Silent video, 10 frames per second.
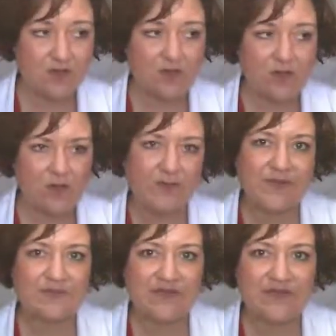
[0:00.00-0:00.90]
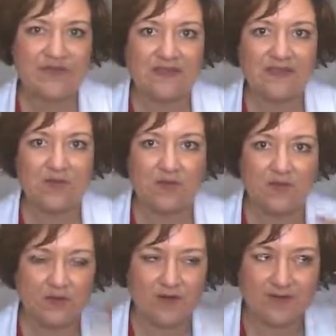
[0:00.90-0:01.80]
or open immediately,
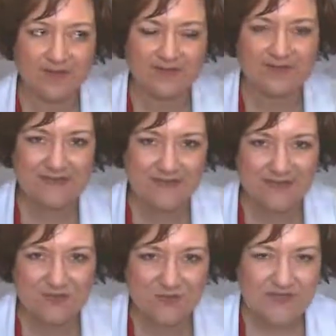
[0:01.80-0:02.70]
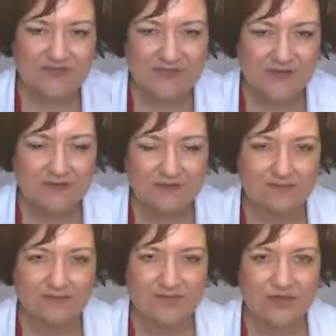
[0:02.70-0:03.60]
or it twigs their
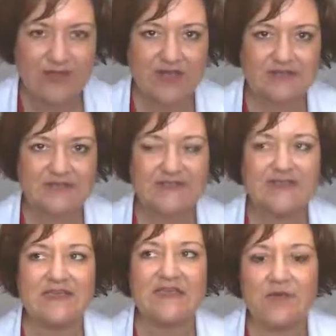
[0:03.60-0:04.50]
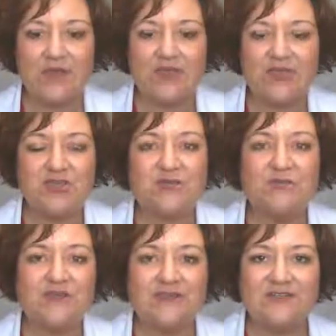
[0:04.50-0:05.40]
curiosity, and
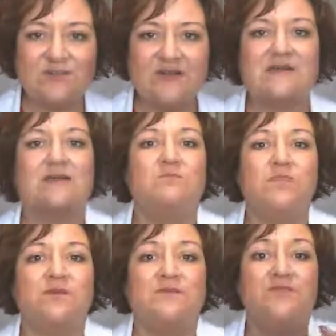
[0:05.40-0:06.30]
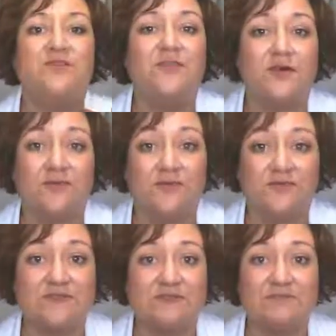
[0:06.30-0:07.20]
you need to become one of
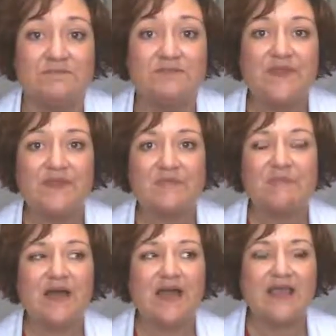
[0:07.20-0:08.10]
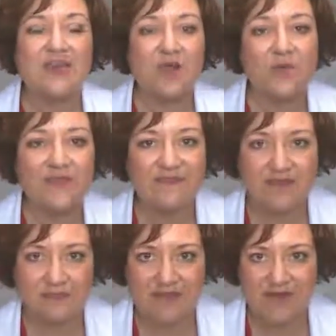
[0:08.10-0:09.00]
those by knowing
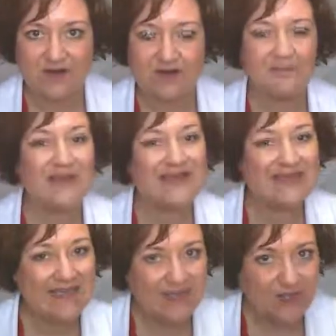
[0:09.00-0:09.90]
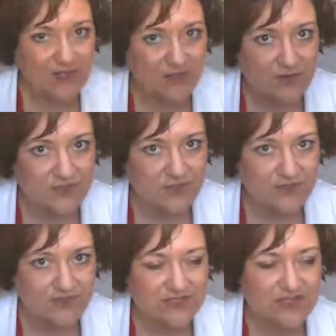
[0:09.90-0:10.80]
them better, by getting closer
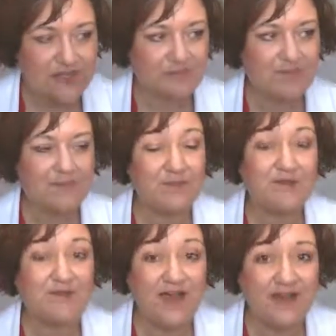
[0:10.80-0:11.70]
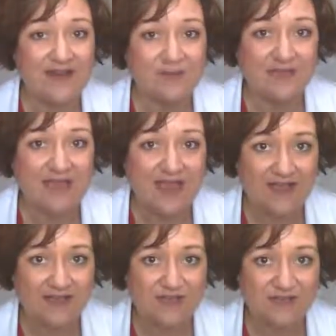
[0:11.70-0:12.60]
to them, by providing what they
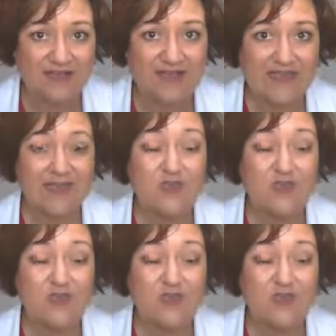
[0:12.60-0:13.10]
actually like,